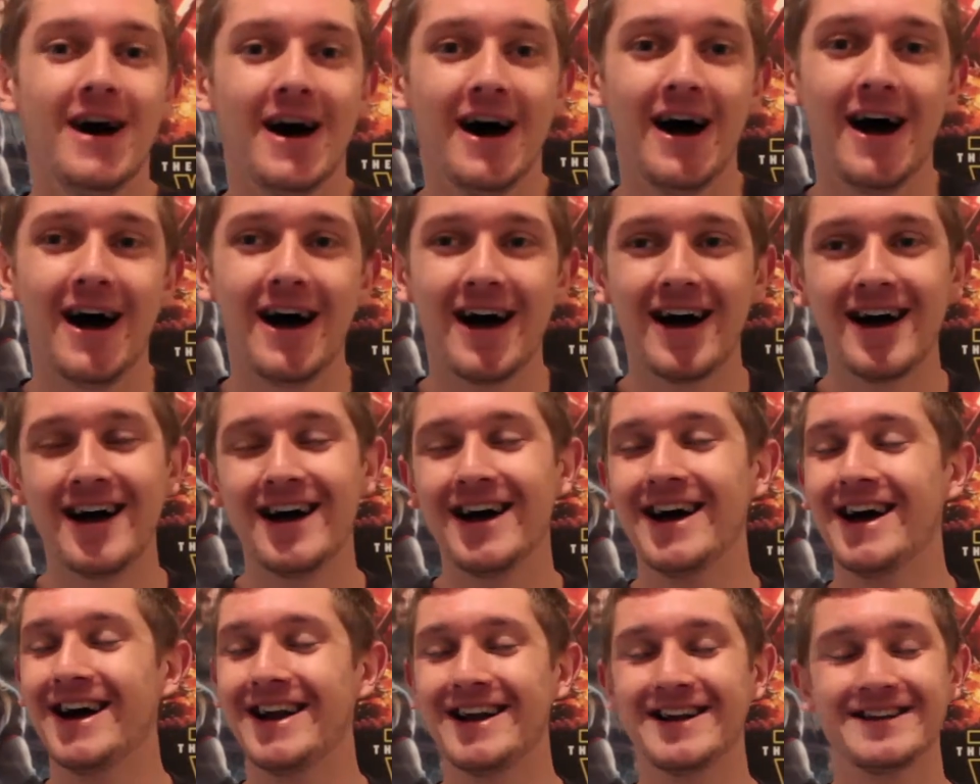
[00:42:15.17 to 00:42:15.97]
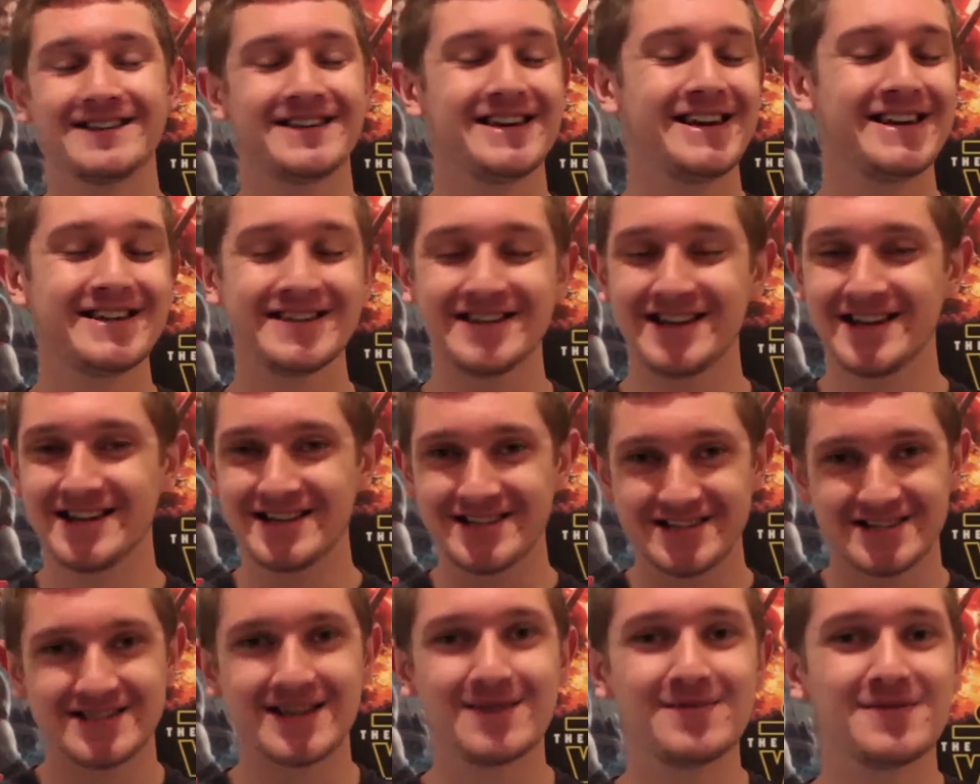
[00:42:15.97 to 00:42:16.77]
And
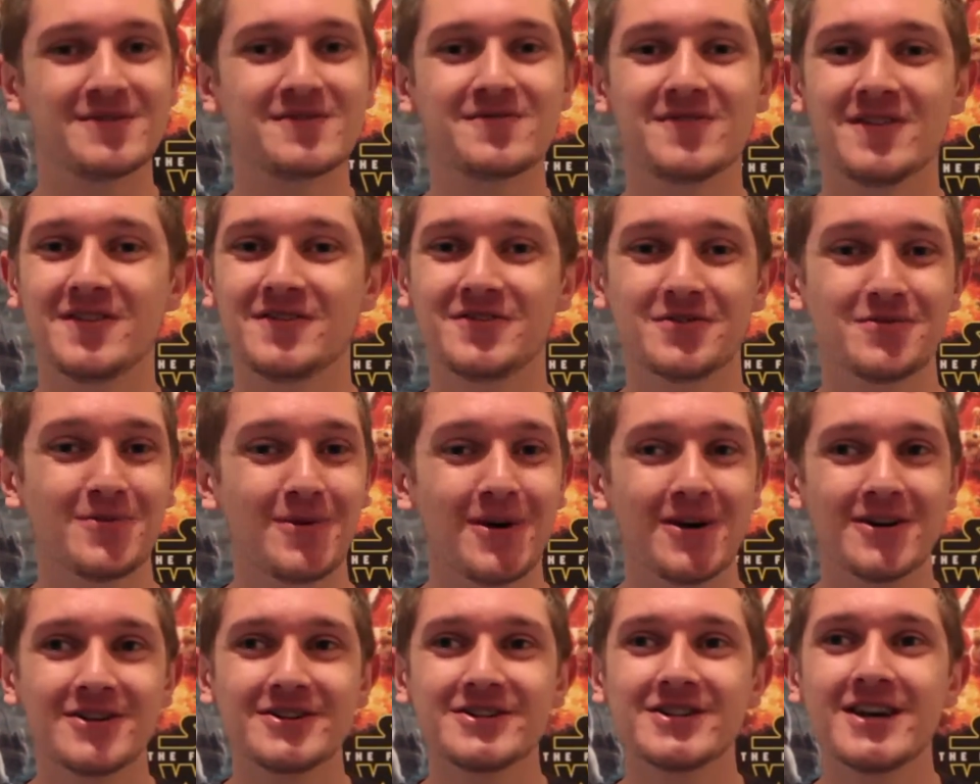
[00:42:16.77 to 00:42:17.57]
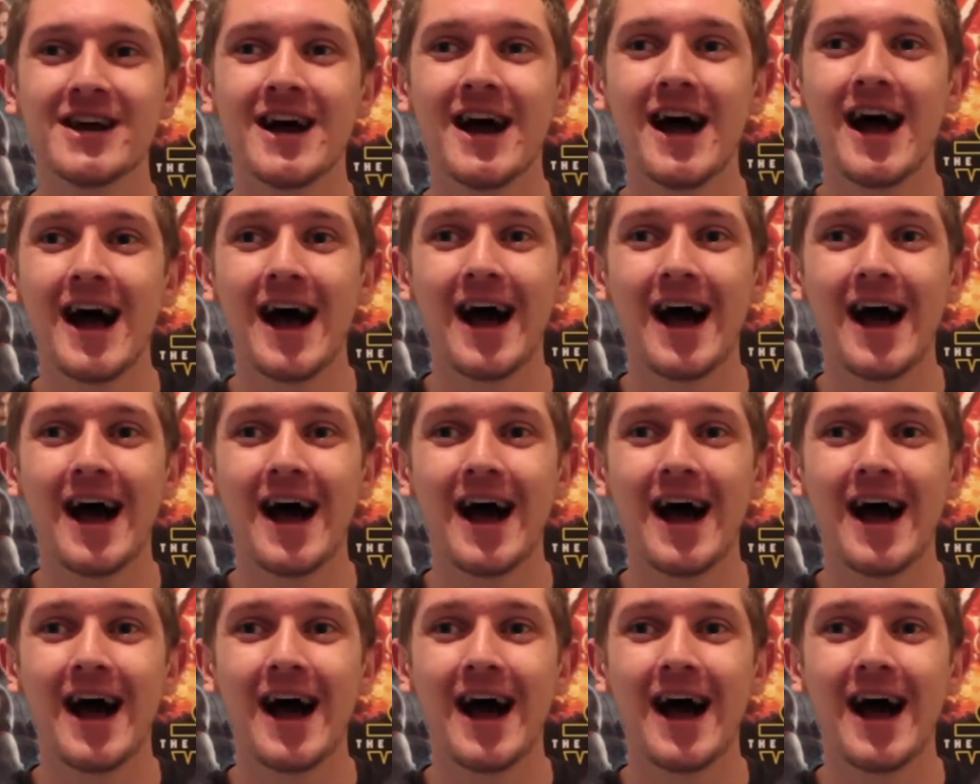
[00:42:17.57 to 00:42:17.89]
it's so much fun to watch.